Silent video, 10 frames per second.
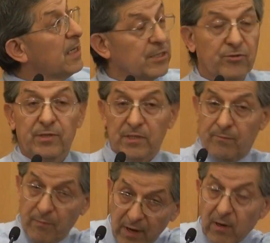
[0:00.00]
So it's a
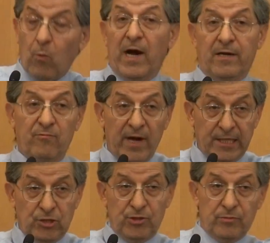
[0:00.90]
very wide
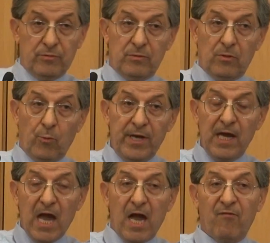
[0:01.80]
range. So we
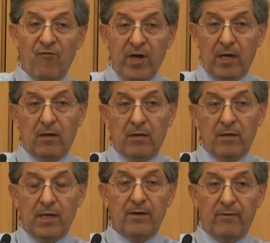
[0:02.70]
have here
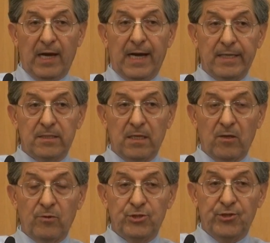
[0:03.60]
a reality
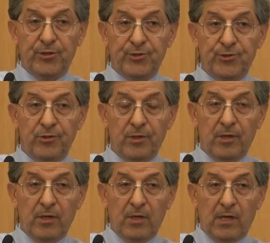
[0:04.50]
which is
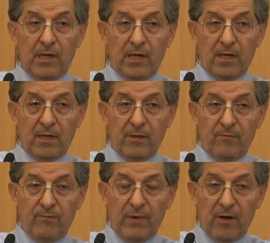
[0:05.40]

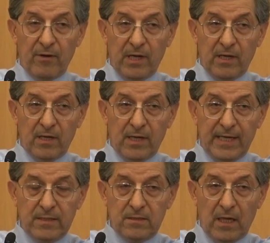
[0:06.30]
very
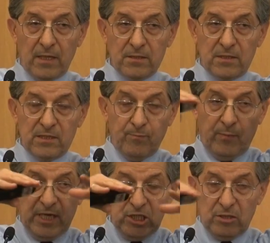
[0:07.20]
intense
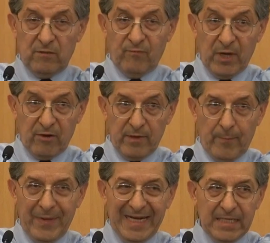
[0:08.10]
spatial
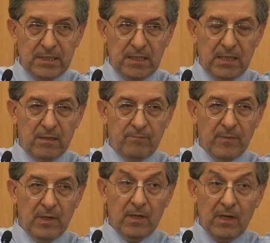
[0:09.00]
variability
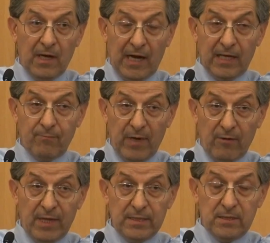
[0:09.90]
and
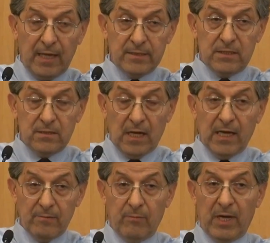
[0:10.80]
very intense
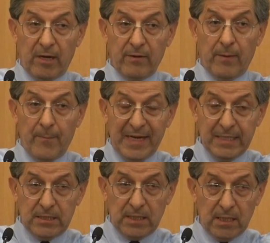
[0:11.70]
time
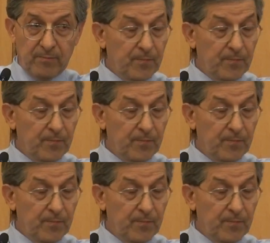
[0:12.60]
variability,